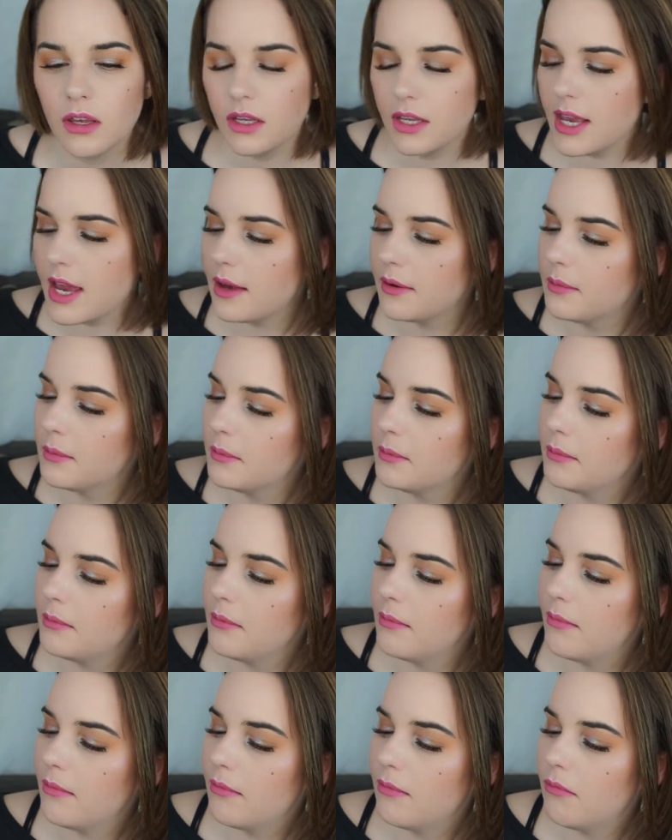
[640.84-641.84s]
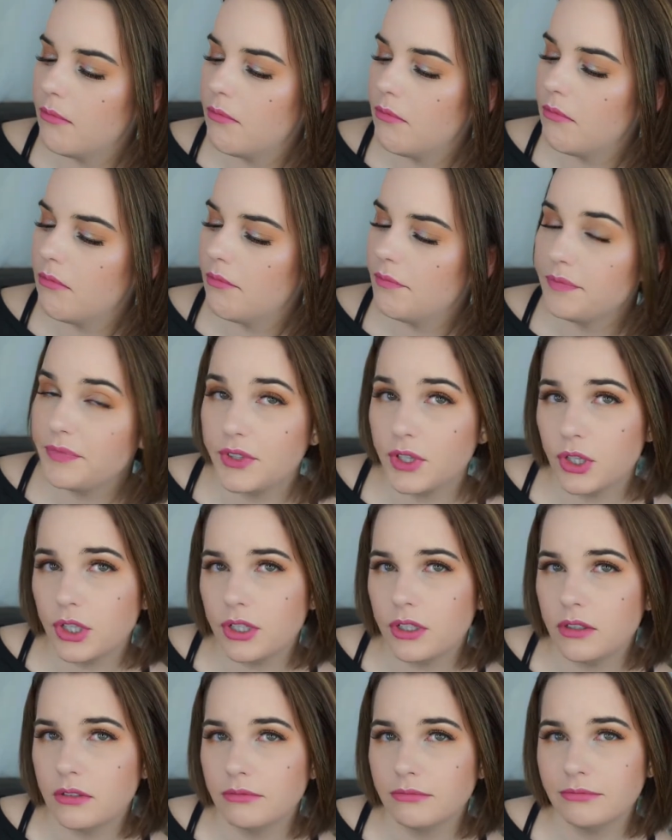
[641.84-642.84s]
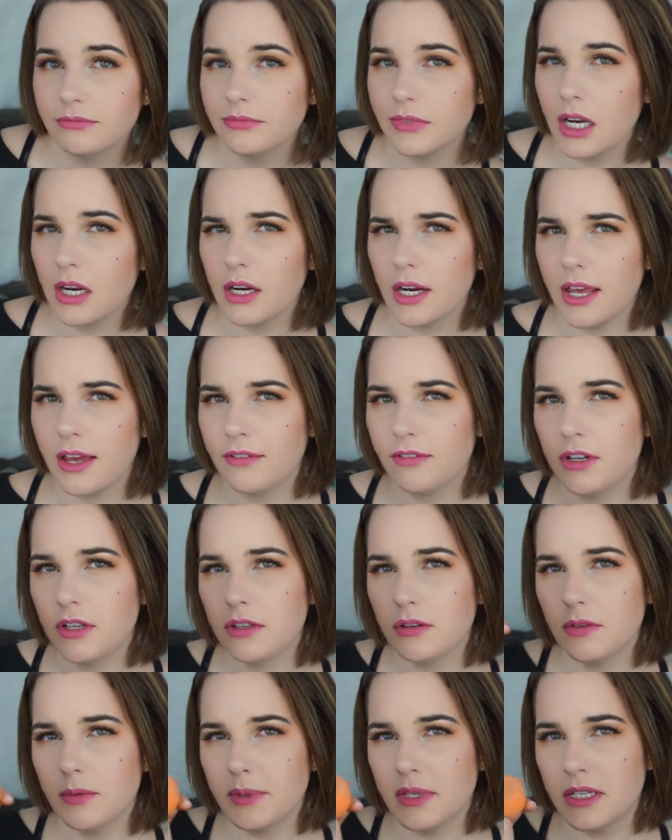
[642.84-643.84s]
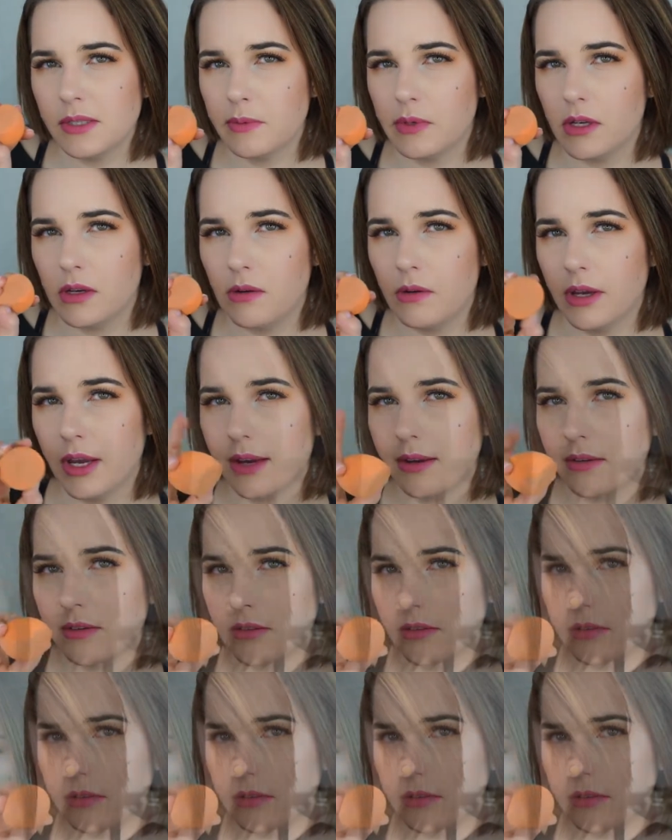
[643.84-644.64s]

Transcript: yeah, they're good. I already have another replacement going.